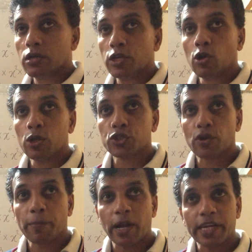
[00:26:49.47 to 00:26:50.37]
You also
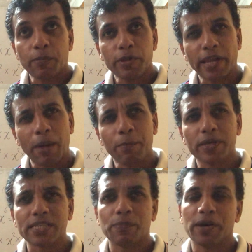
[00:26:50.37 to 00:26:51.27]
multiple the number
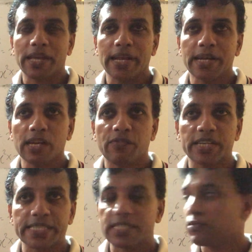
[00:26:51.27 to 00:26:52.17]
separately.
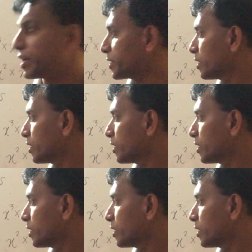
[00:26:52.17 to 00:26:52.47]
First, what?